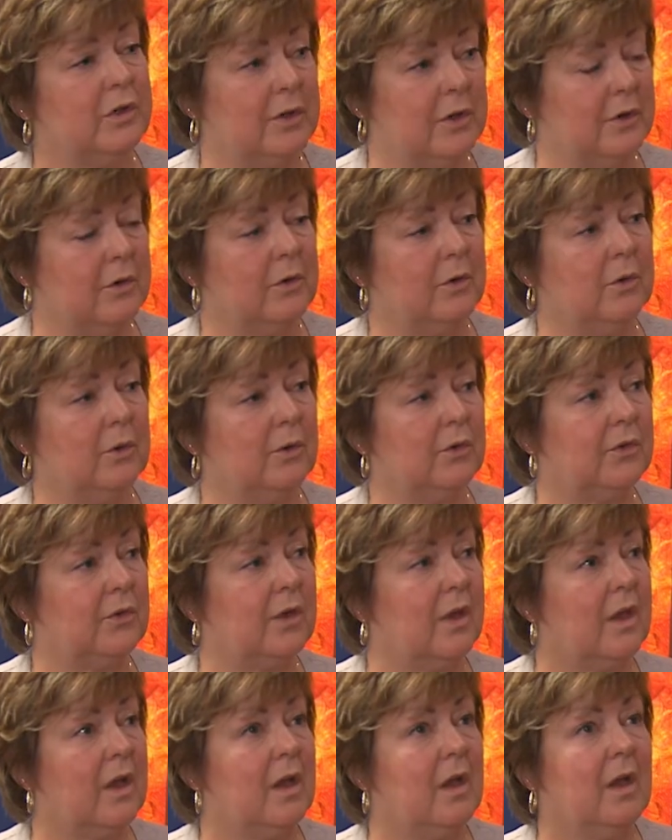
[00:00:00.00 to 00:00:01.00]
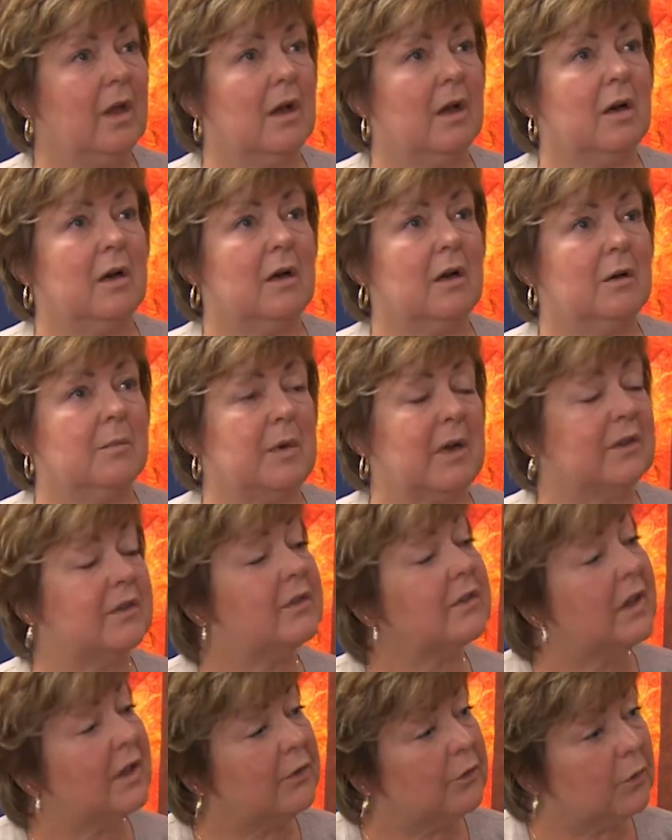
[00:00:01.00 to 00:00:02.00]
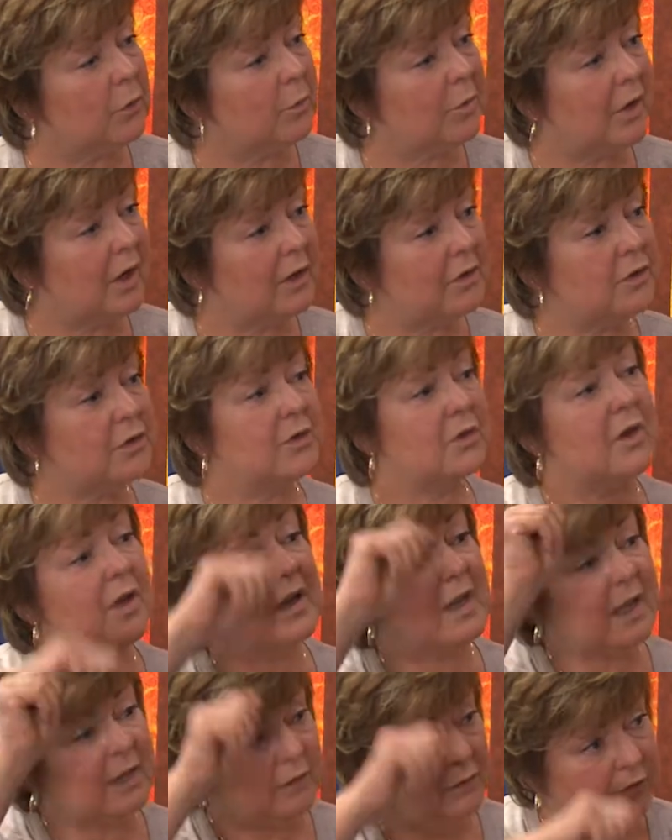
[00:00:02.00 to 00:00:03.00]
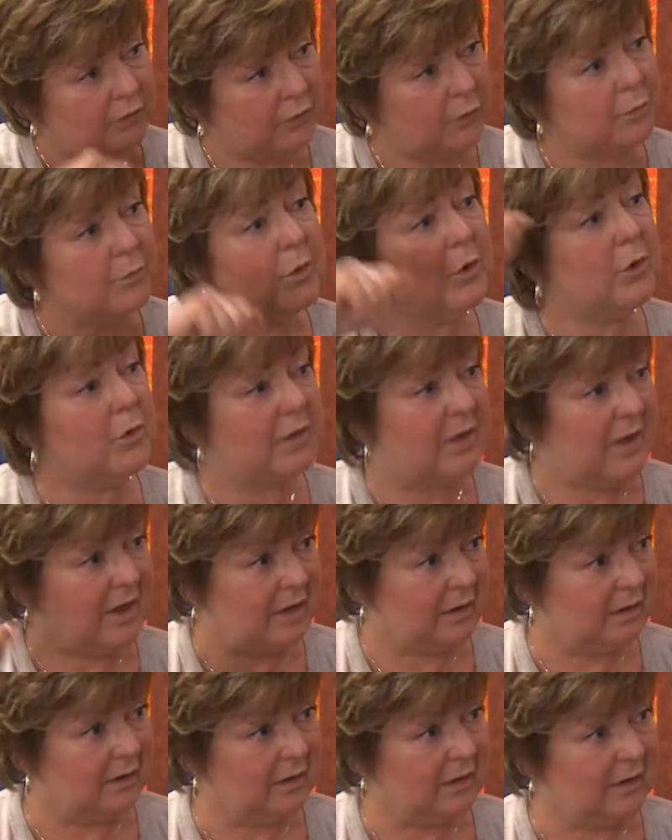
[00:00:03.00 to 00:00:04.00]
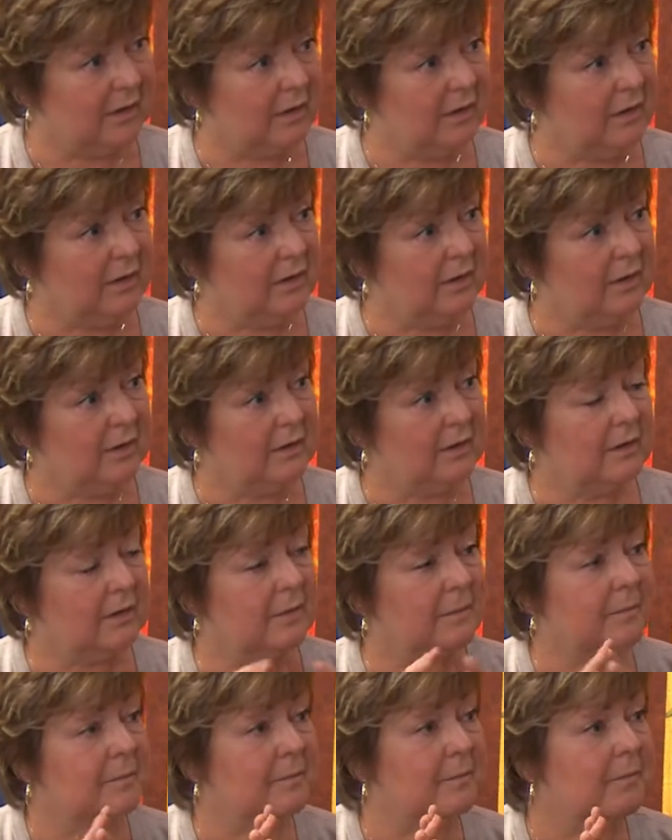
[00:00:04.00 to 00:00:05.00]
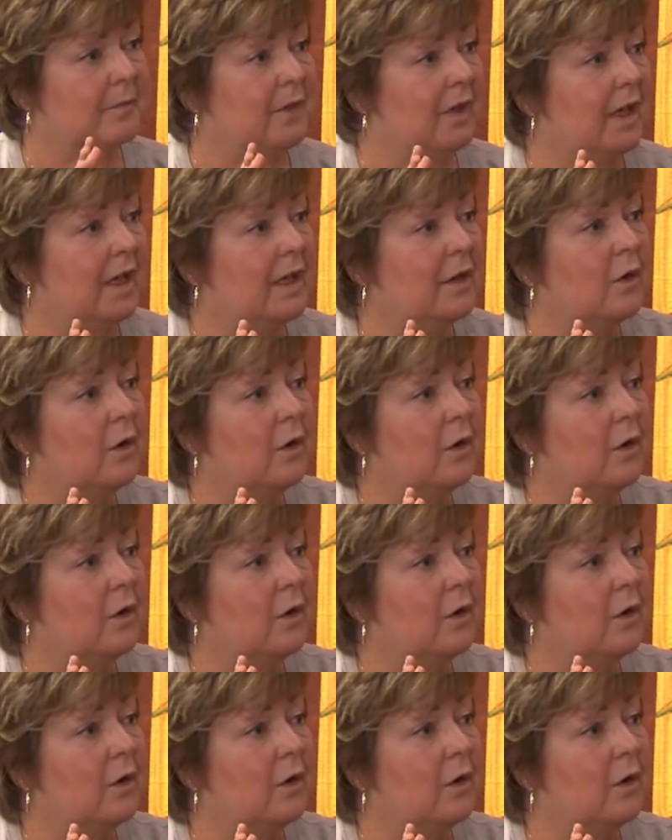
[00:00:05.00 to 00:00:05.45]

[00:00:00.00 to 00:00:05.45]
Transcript: use a stencil brush and smooth it. And